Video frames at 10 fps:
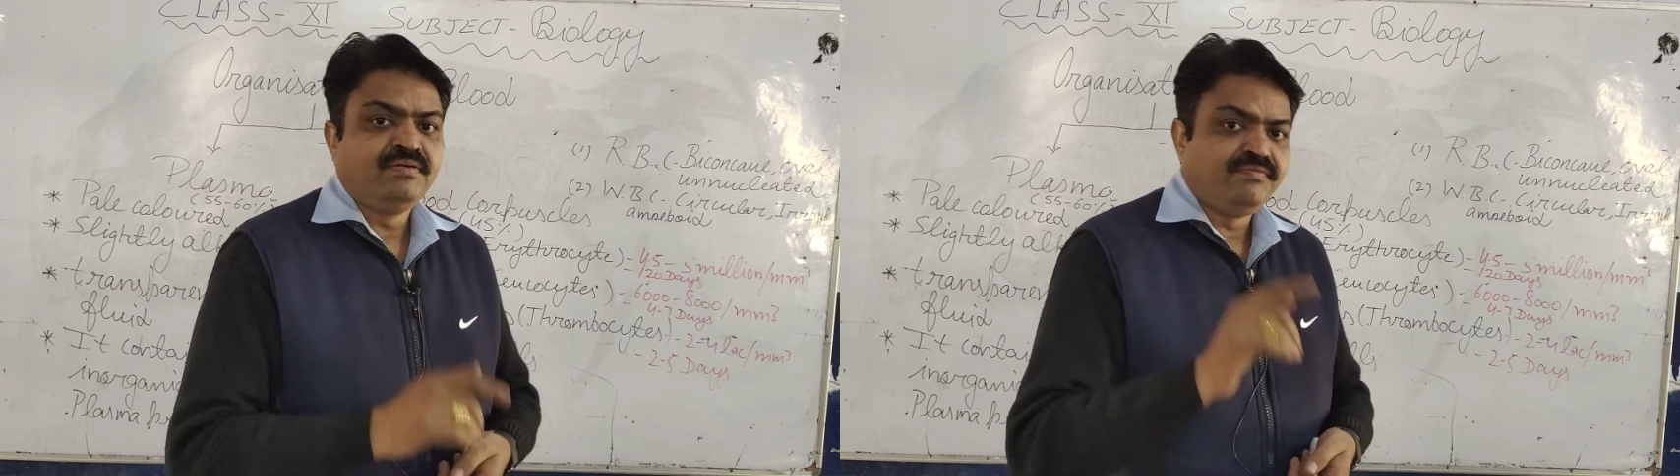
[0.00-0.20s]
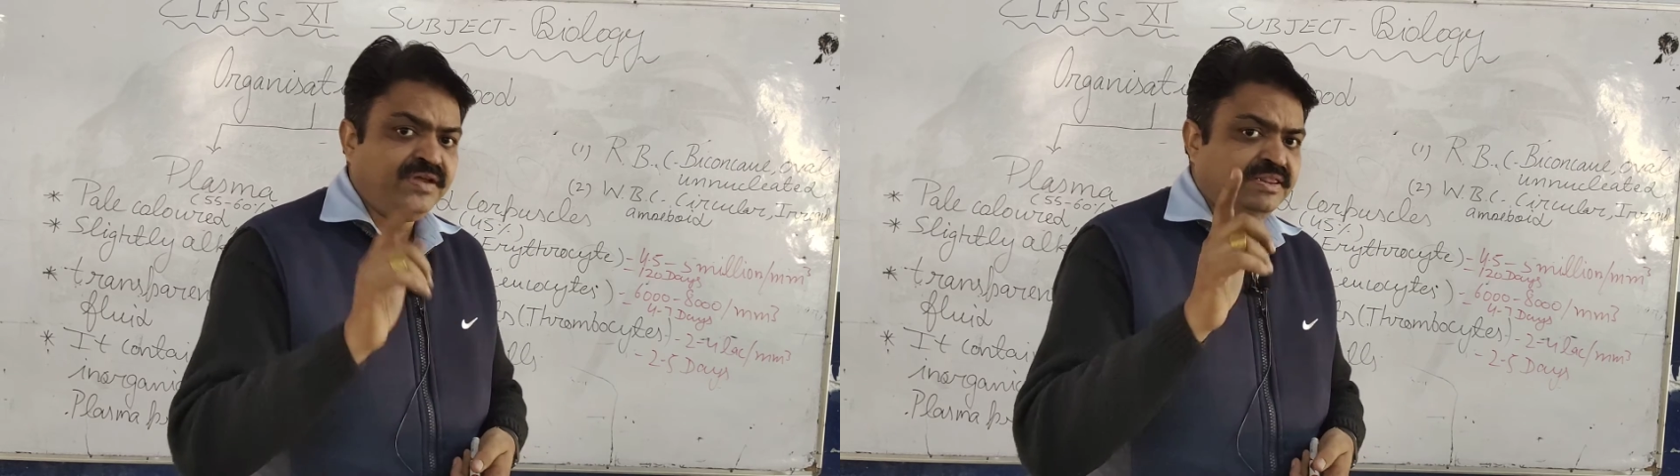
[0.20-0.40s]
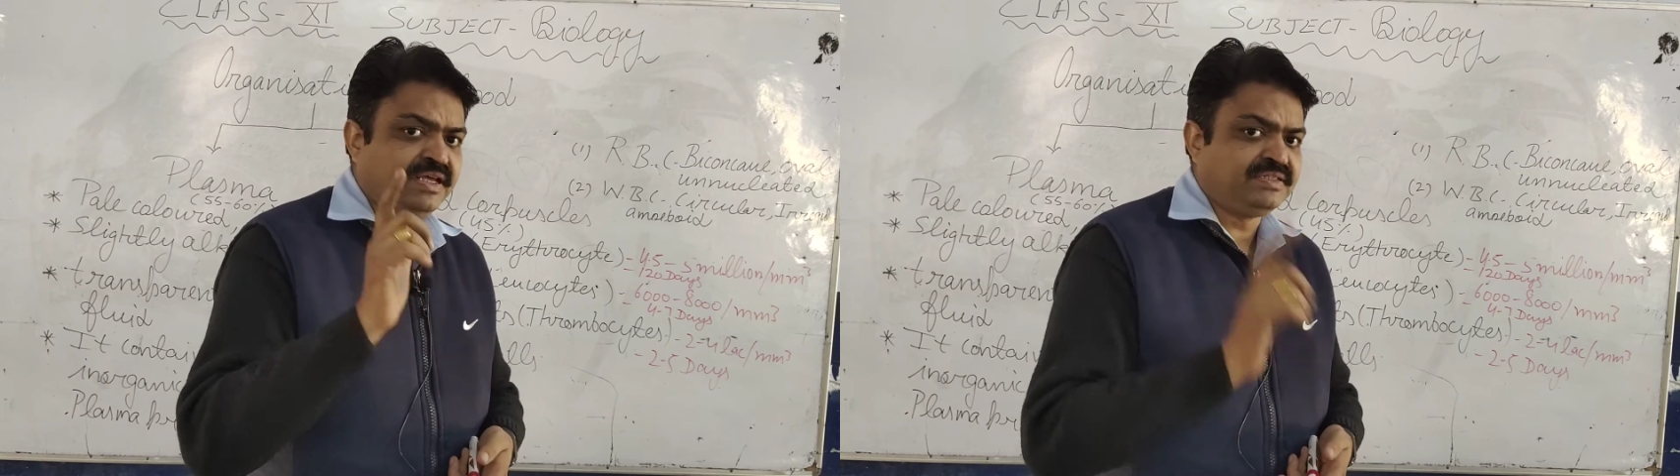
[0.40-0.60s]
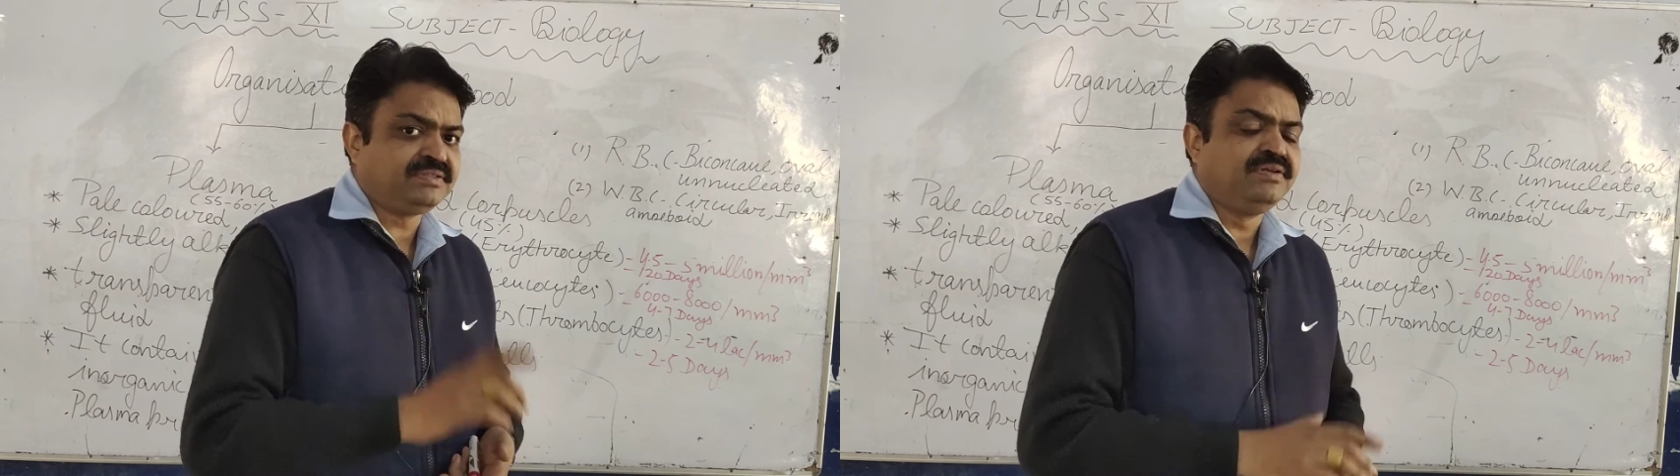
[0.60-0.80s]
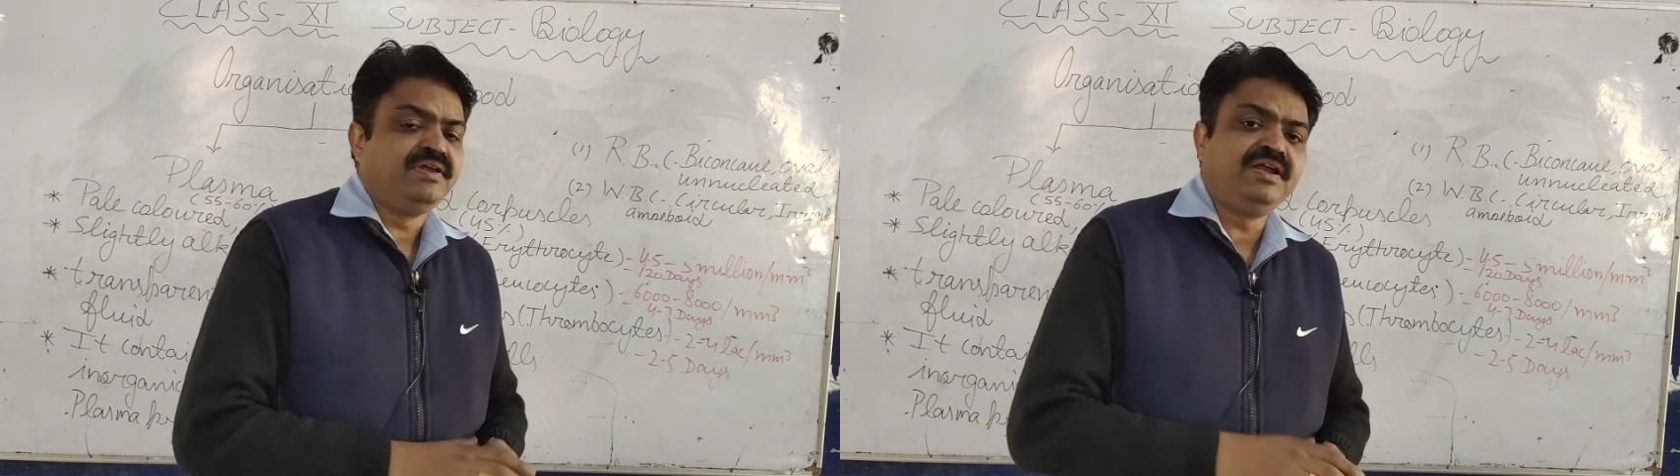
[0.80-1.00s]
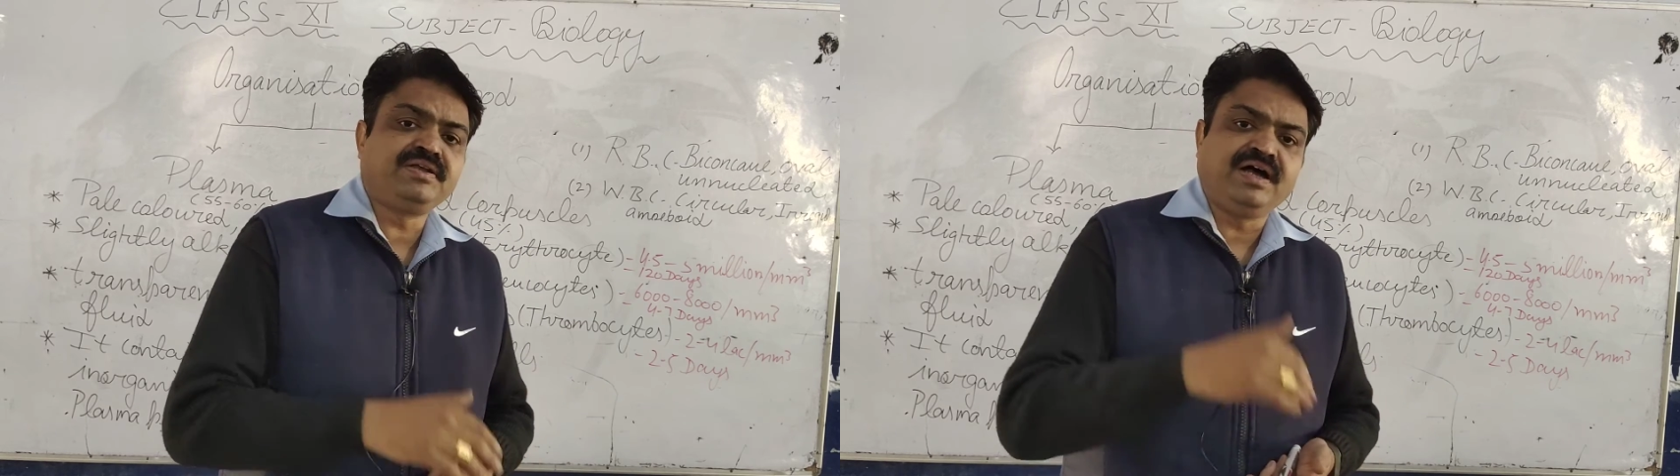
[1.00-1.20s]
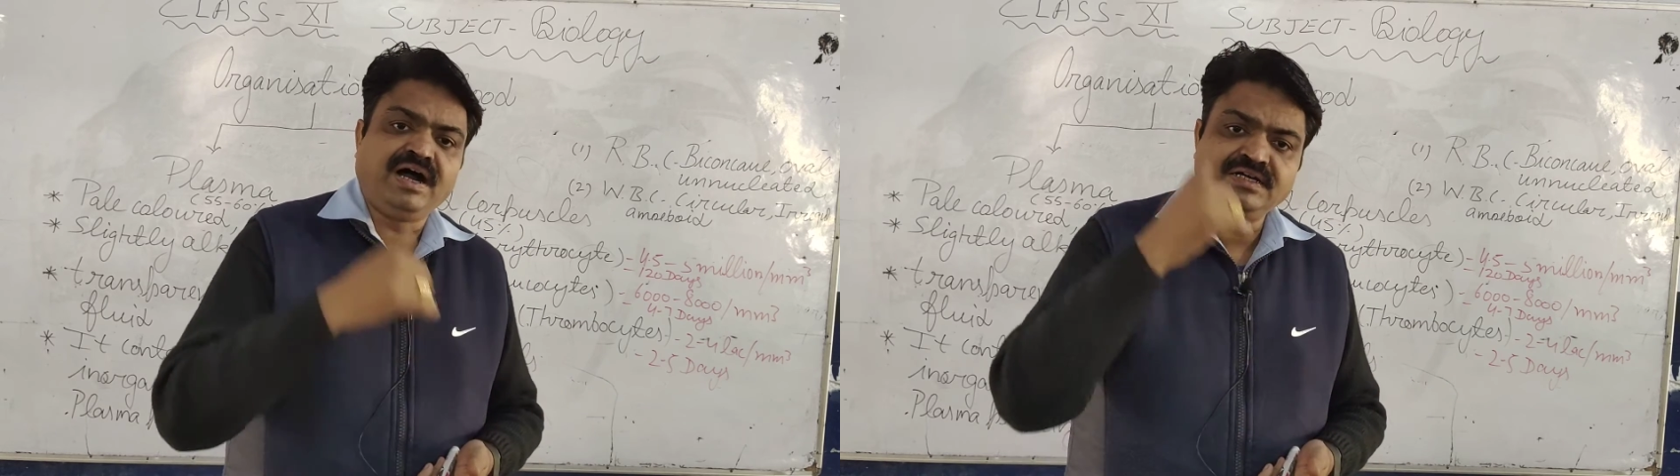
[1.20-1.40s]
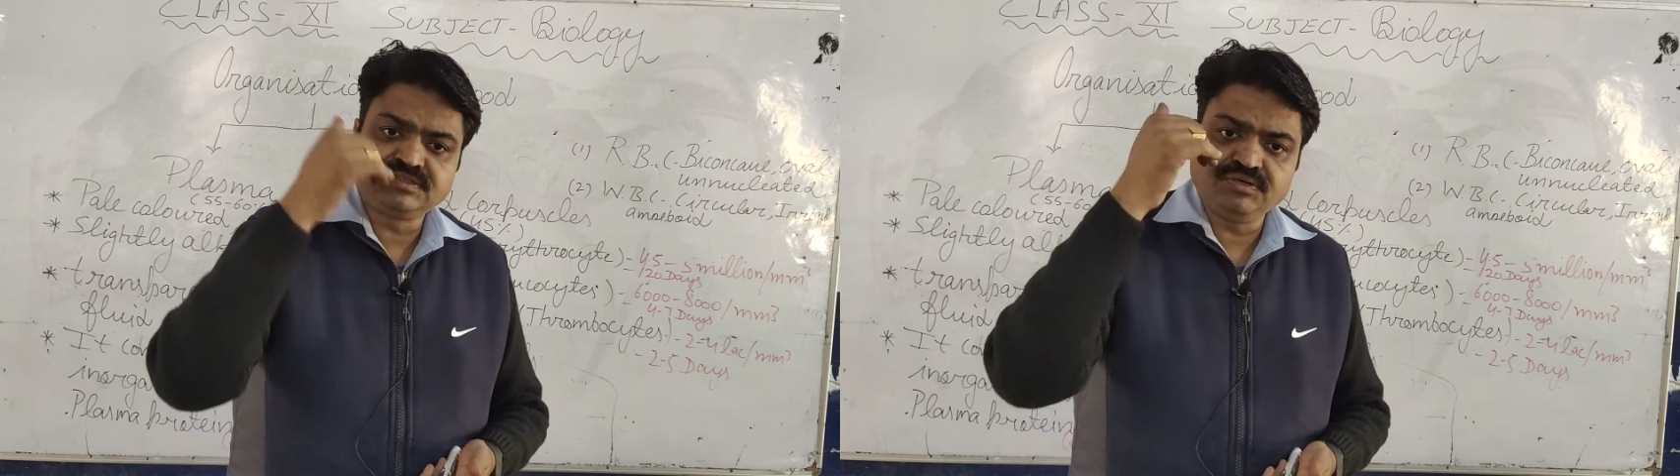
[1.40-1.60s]
With this, it
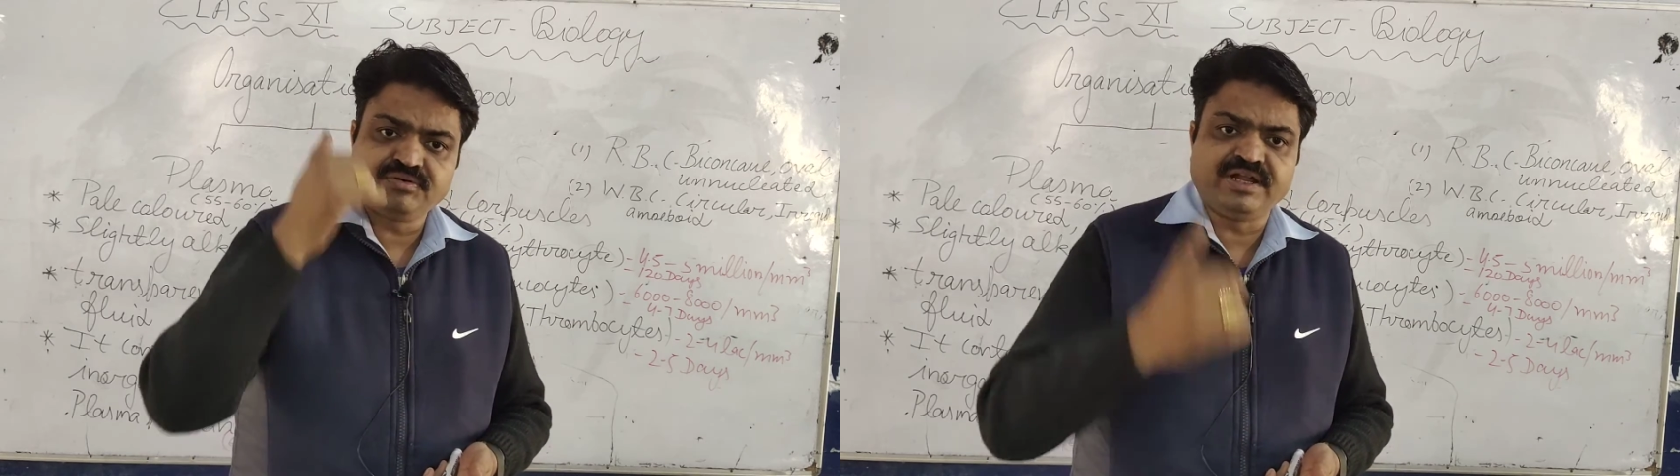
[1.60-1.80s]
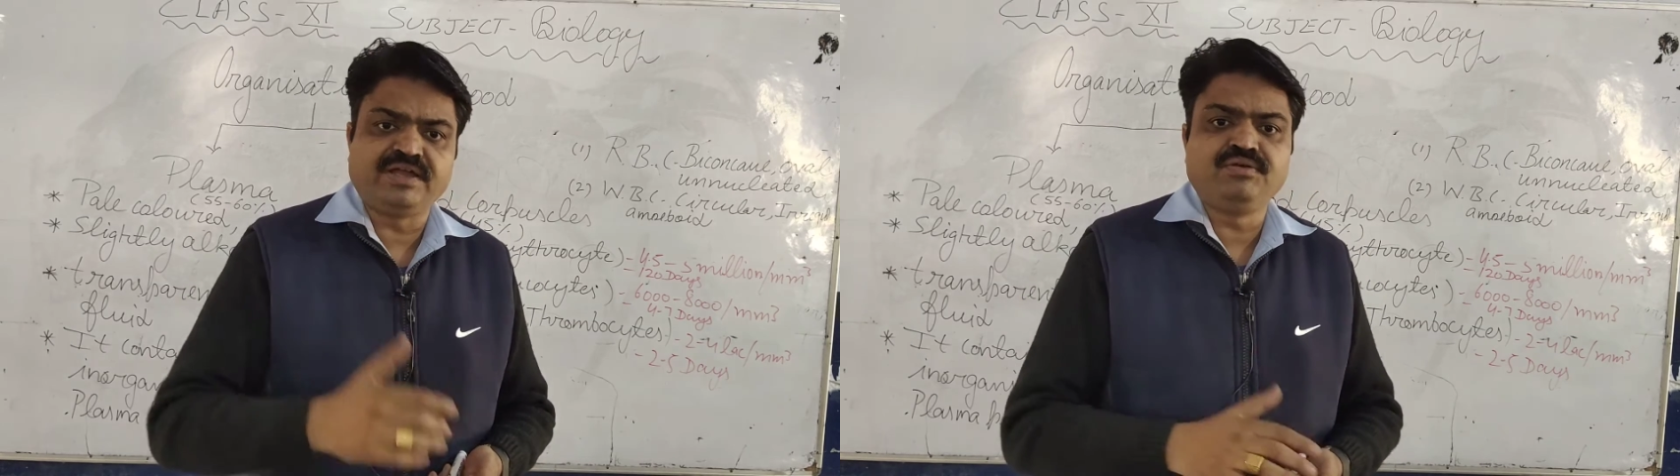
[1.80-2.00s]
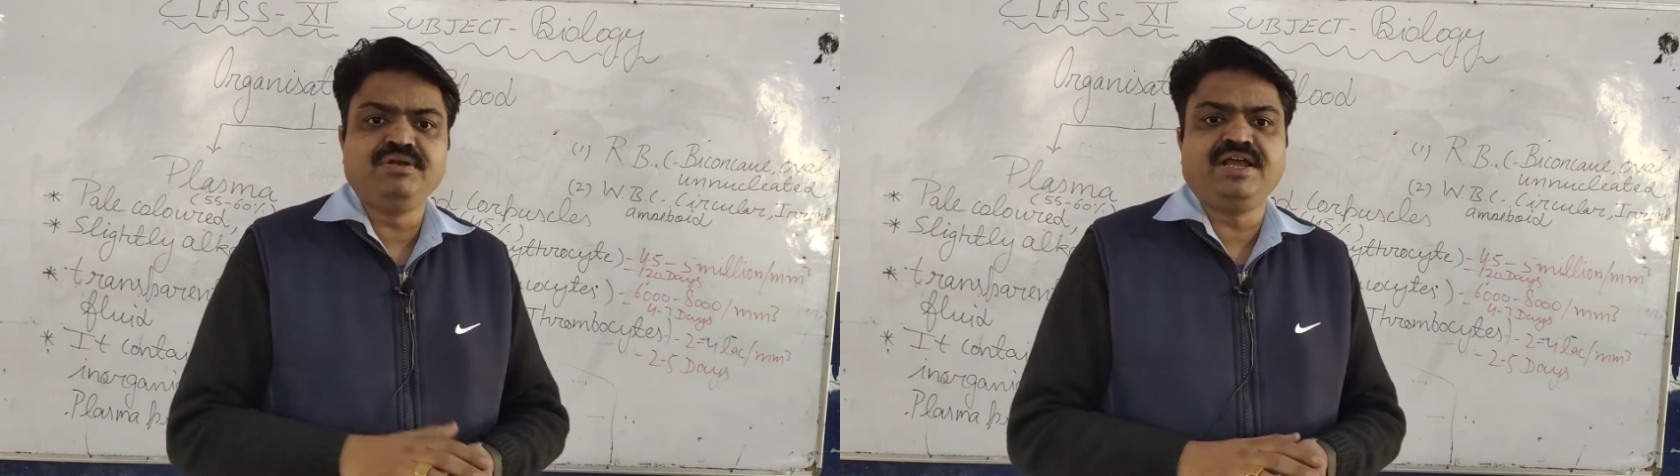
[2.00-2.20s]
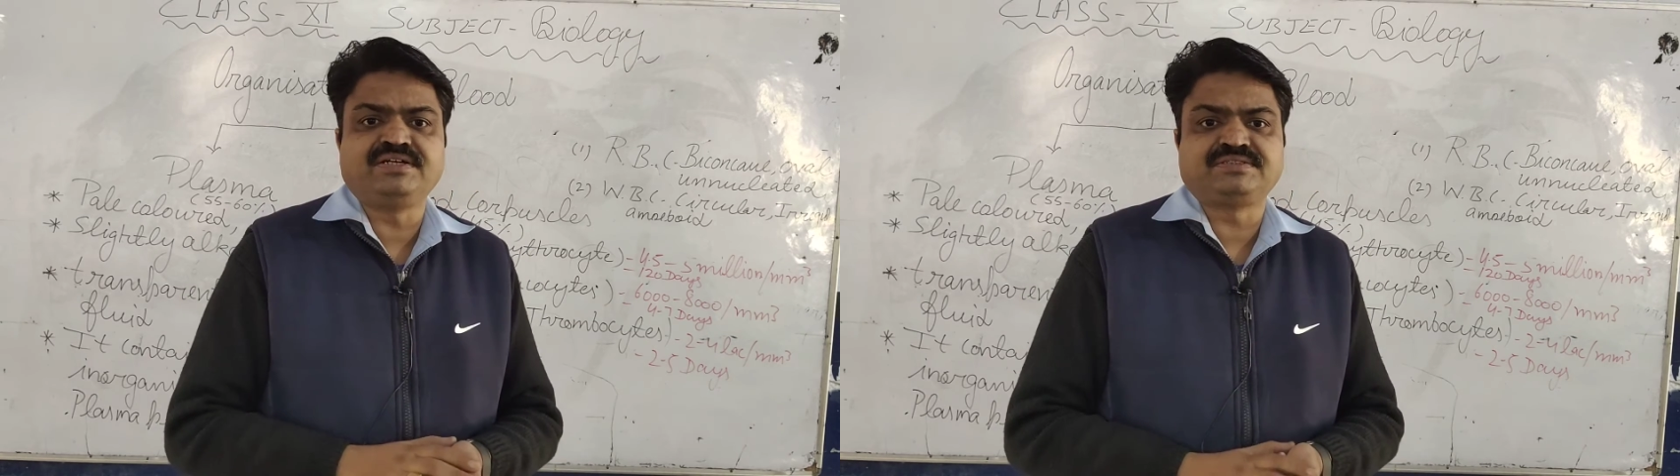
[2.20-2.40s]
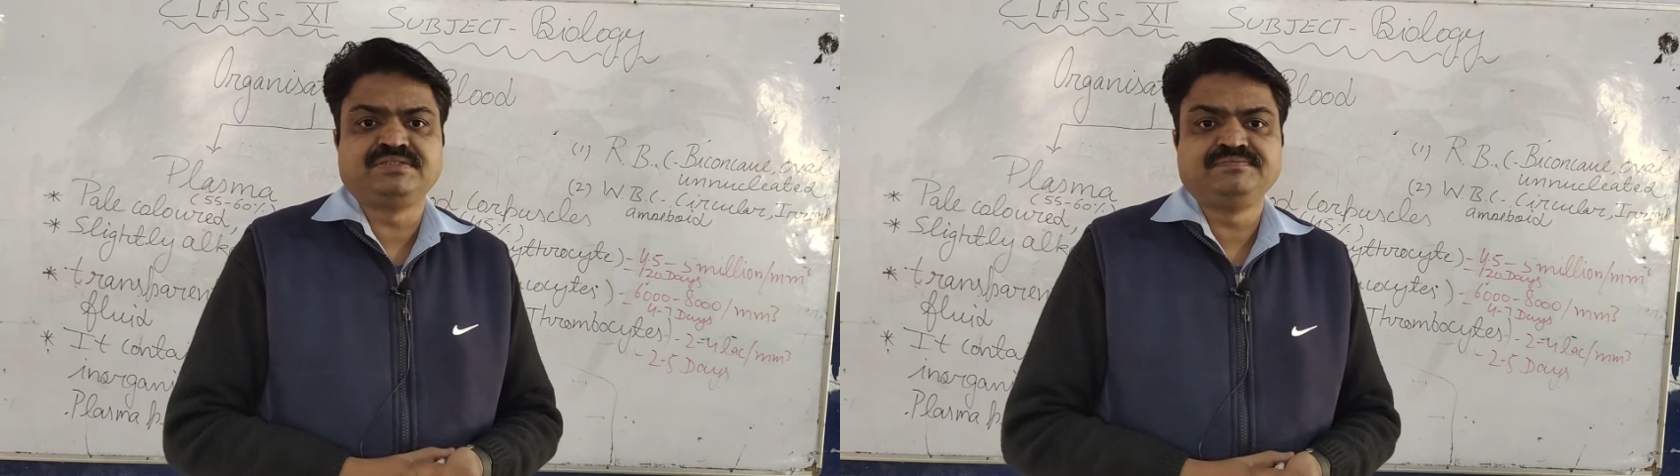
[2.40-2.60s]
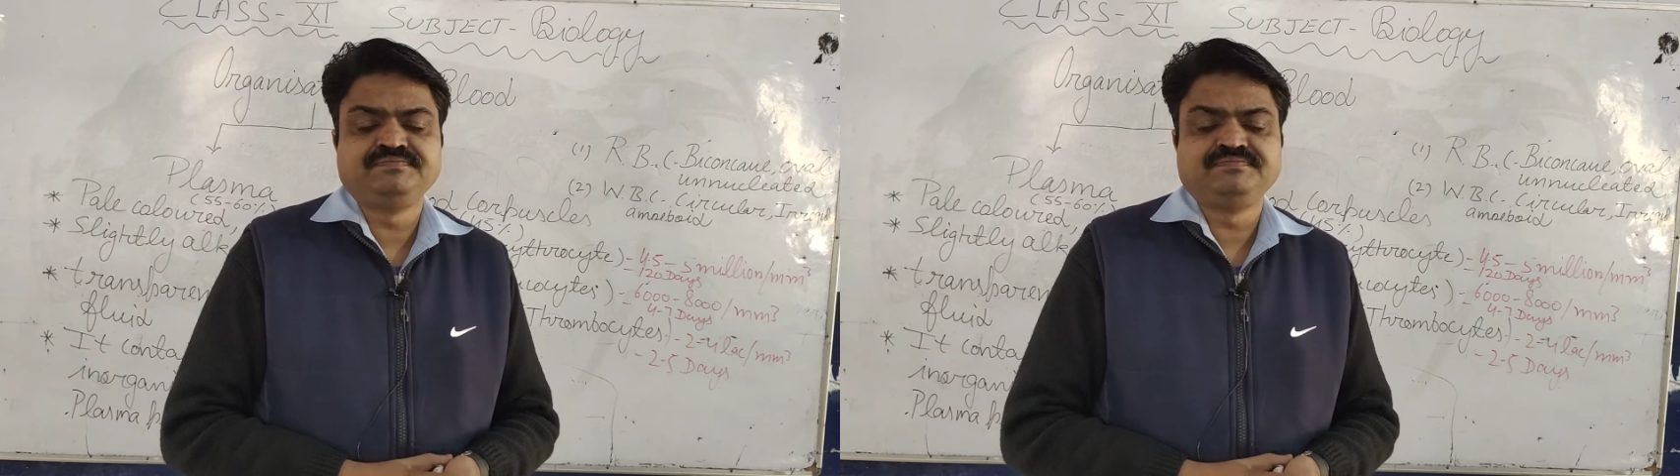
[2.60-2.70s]
also regulates